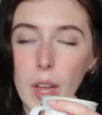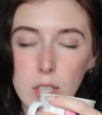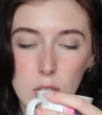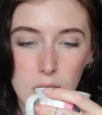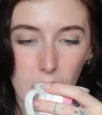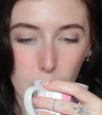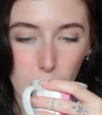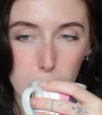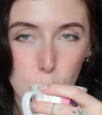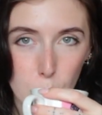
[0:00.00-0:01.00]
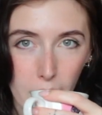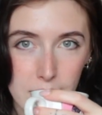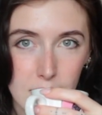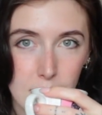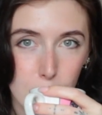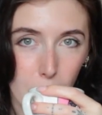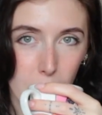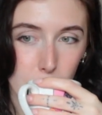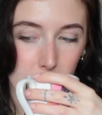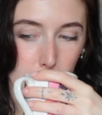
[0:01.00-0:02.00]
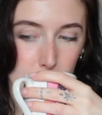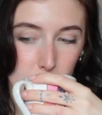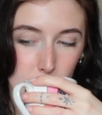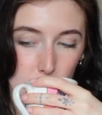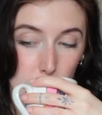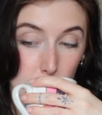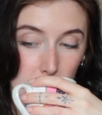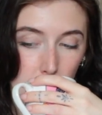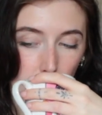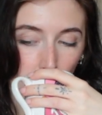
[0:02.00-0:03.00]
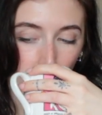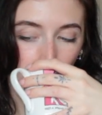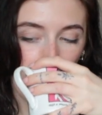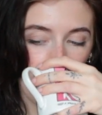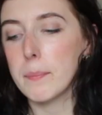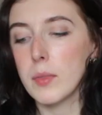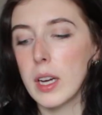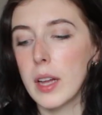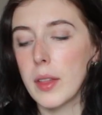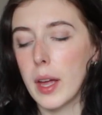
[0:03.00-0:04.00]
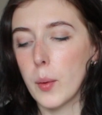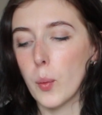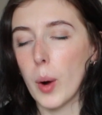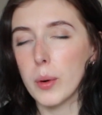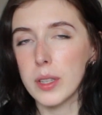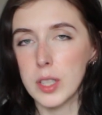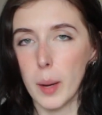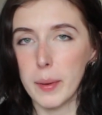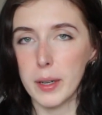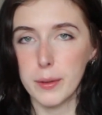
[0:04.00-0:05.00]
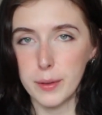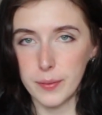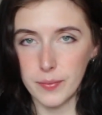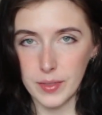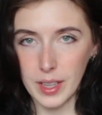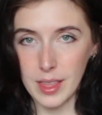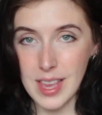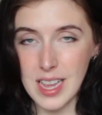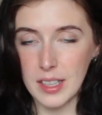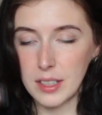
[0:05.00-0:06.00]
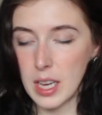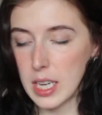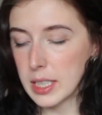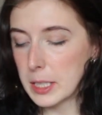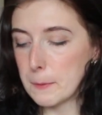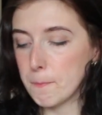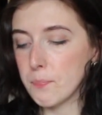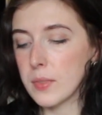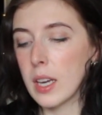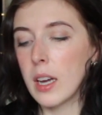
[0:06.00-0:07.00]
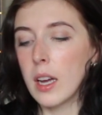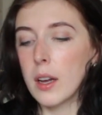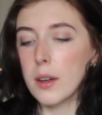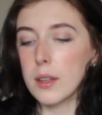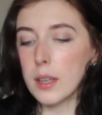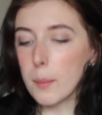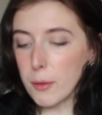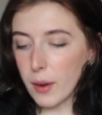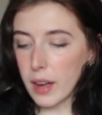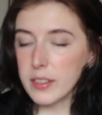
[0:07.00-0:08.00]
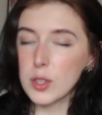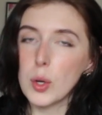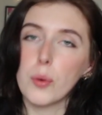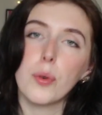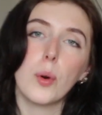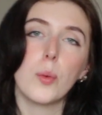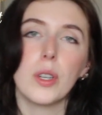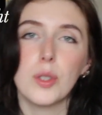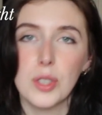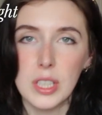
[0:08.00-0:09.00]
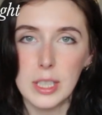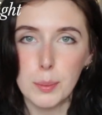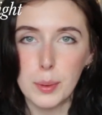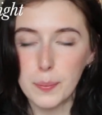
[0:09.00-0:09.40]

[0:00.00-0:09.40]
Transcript: just kind of what I'm trying to live by when it comes to social media. And then while we're on the topic of these things, number 5 is no phone while you sleep.